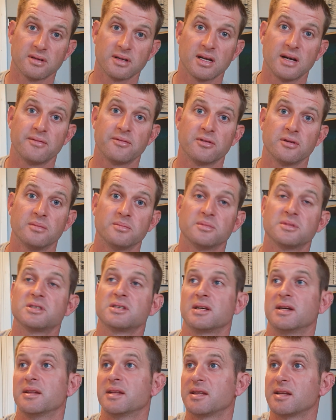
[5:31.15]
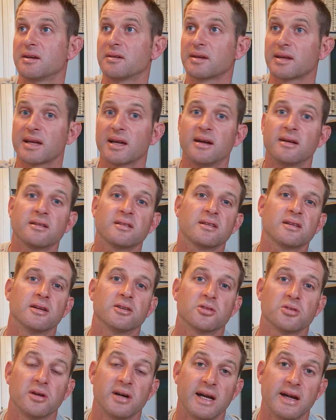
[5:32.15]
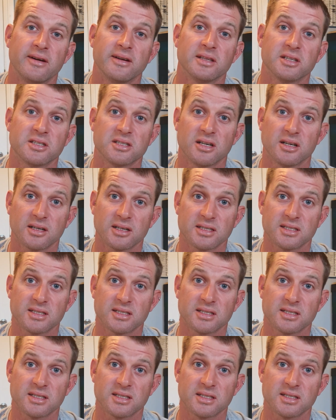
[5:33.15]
them so they don't get dry out in the sun,